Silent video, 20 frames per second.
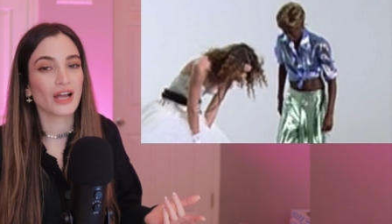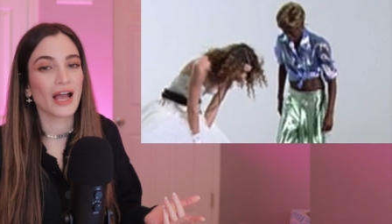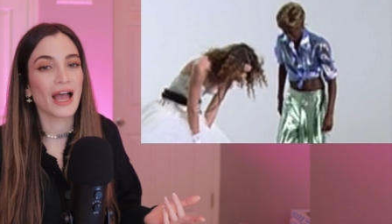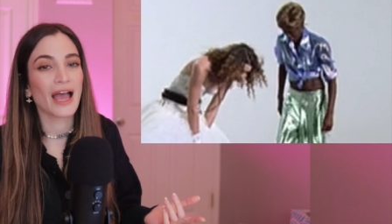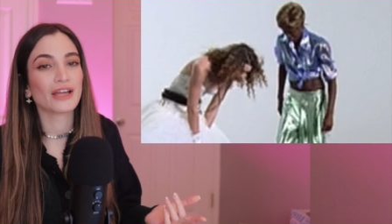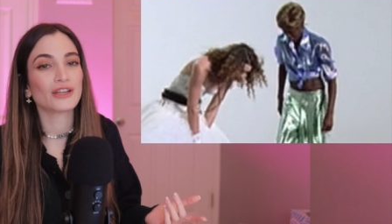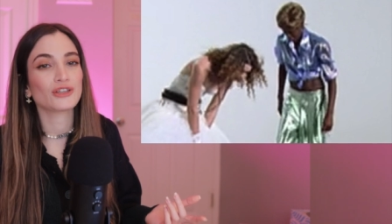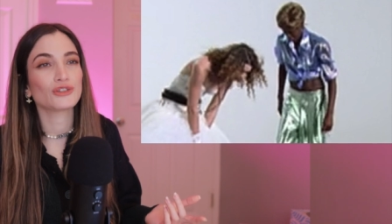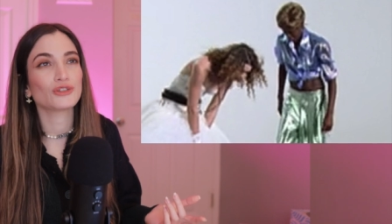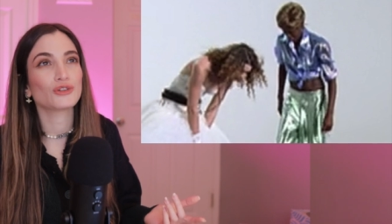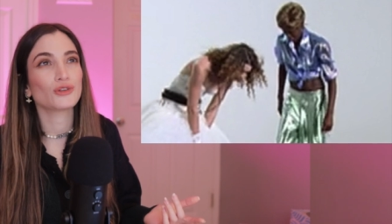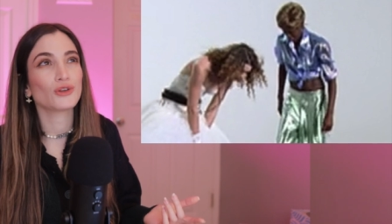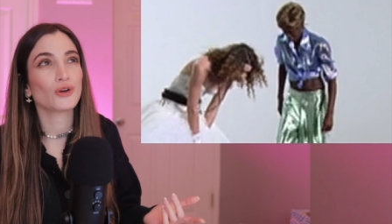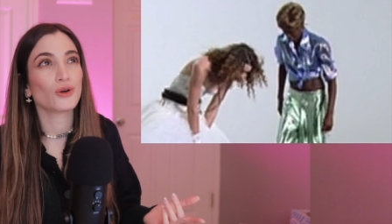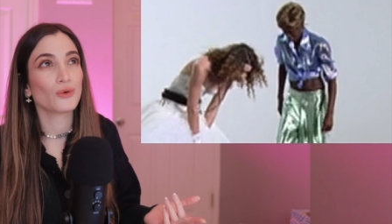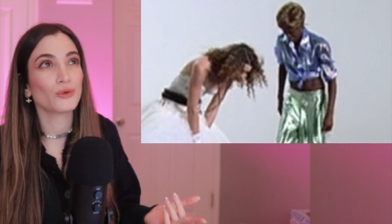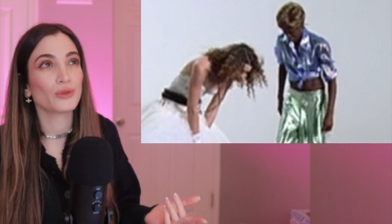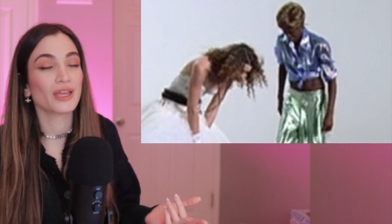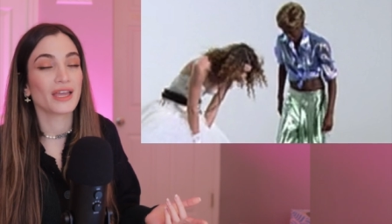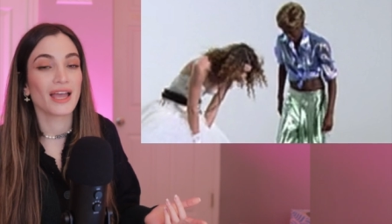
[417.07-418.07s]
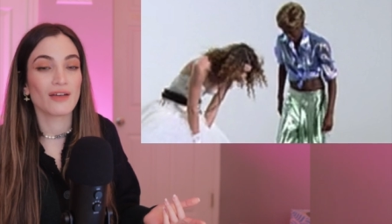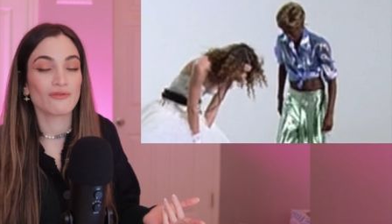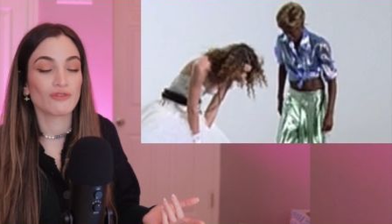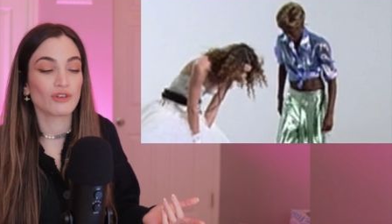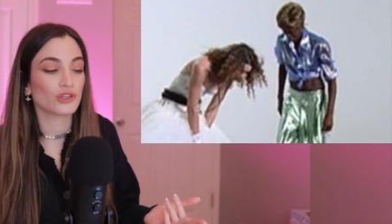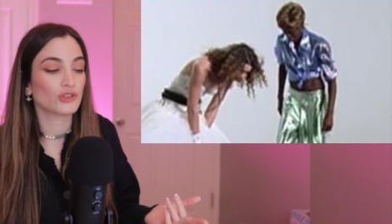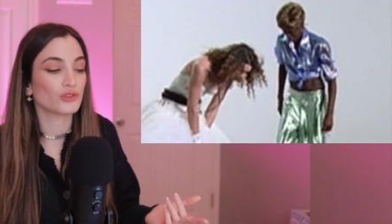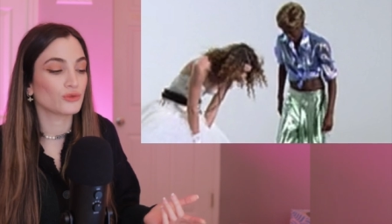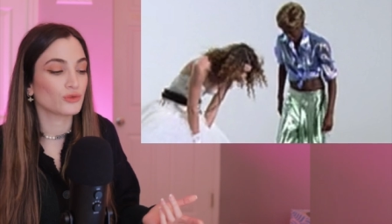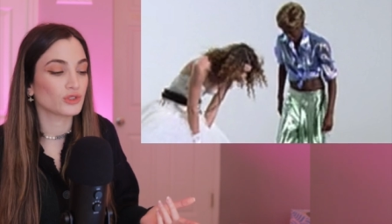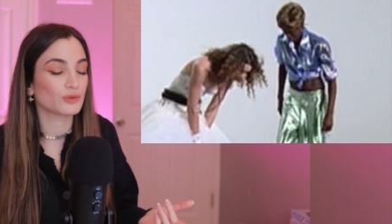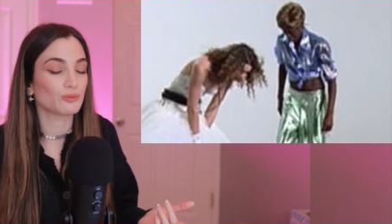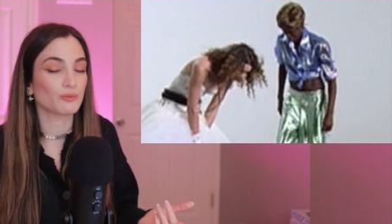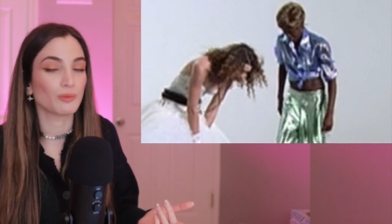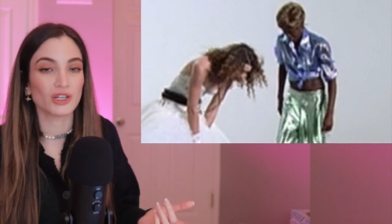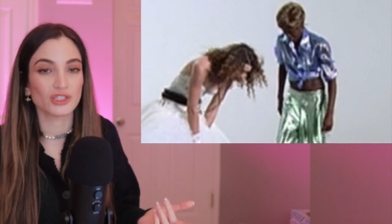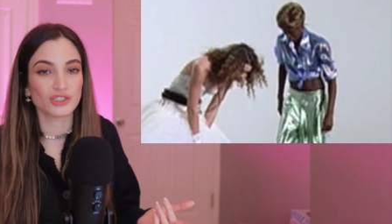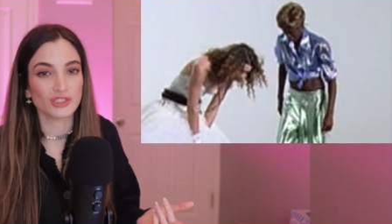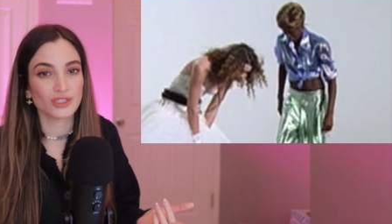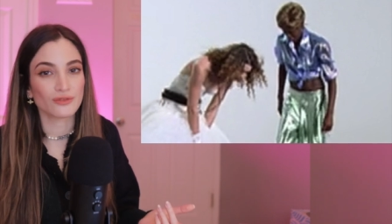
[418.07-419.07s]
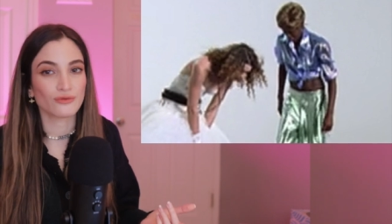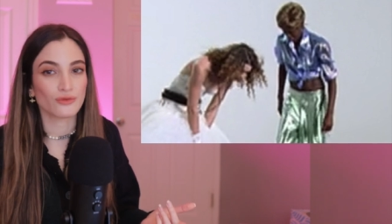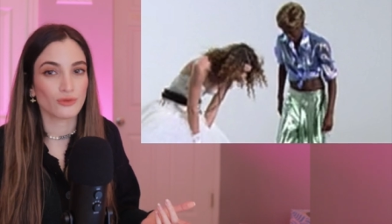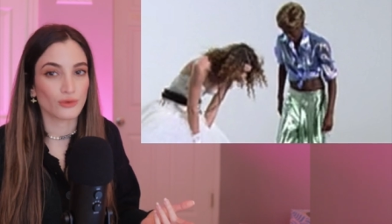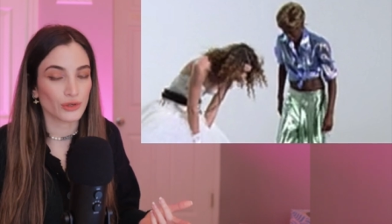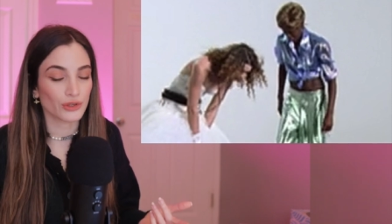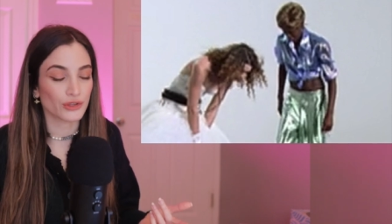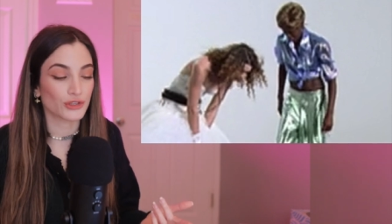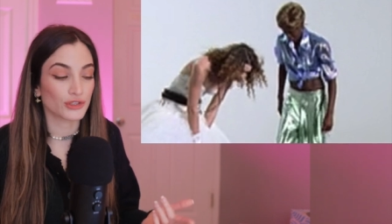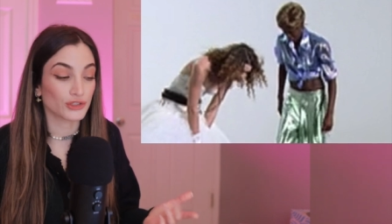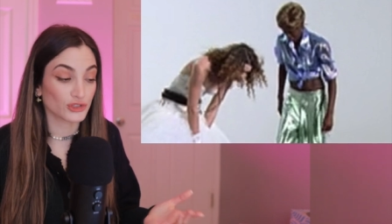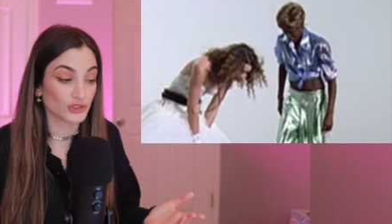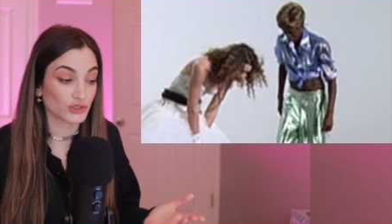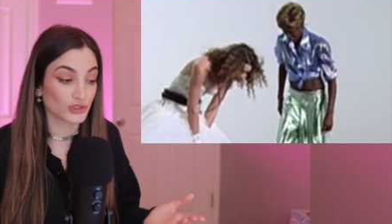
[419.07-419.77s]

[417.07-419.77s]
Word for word: I know they have a huge budget for this